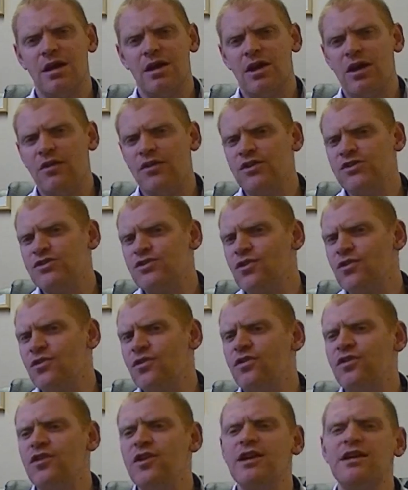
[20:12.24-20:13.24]
And there's
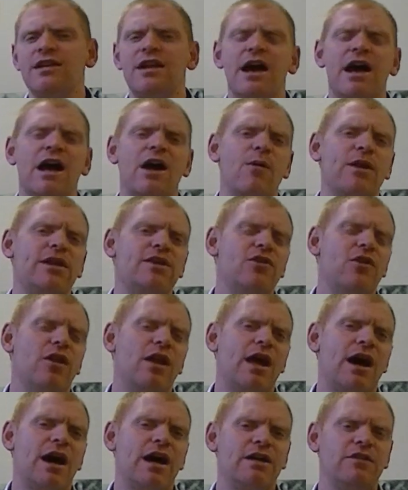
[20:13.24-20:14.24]
nothing now in your
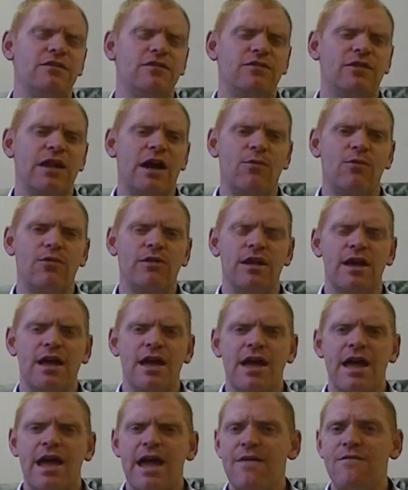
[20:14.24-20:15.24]
life that would
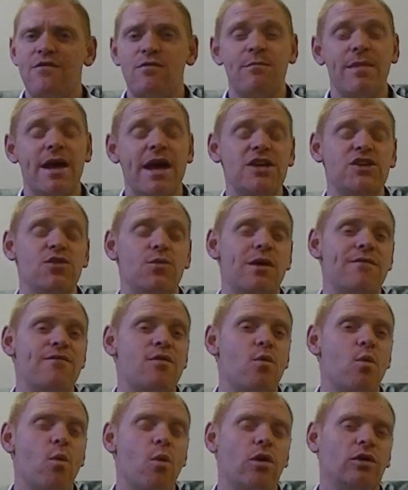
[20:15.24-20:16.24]
ever make you ever
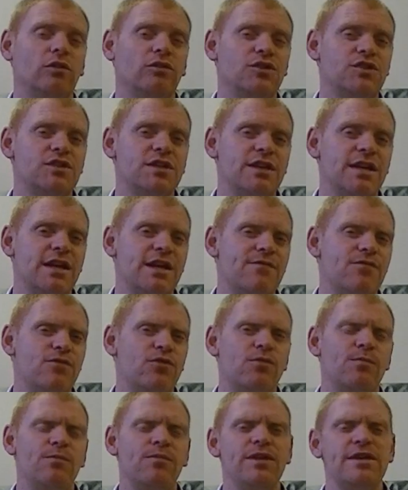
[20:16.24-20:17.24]
want to give
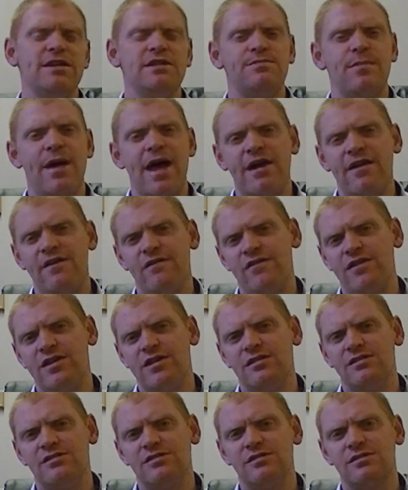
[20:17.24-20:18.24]
up these
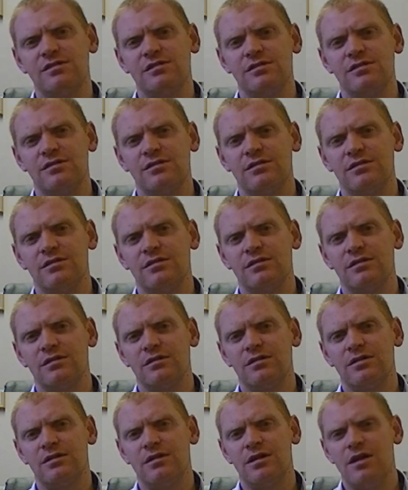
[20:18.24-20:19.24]
benefits.
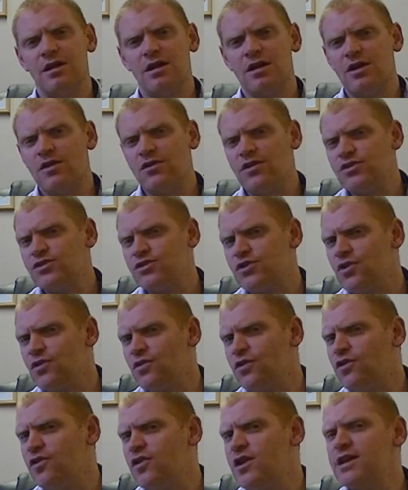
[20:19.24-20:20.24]
There's
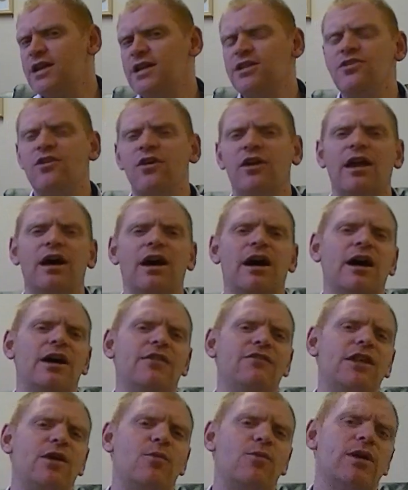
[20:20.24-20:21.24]
nothing in your
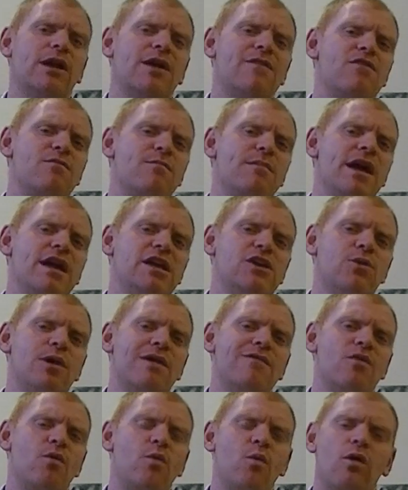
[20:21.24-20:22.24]
life that would ever make you
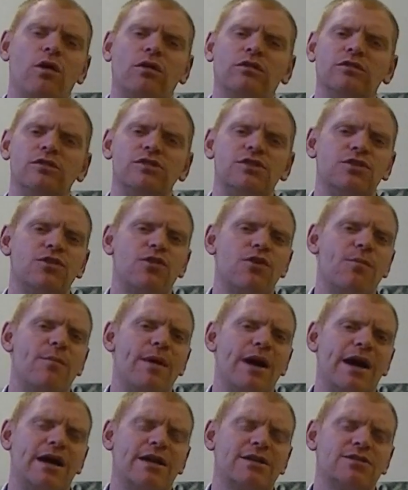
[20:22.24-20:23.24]
ever want to go
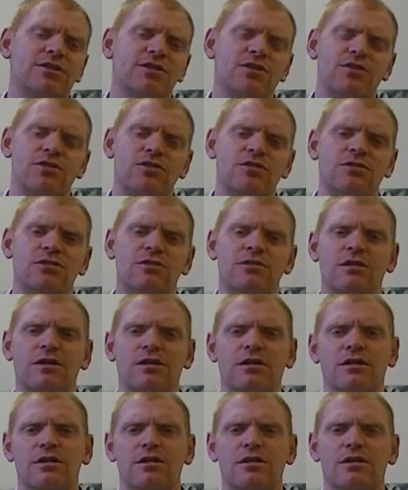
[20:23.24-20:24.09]
back to coke.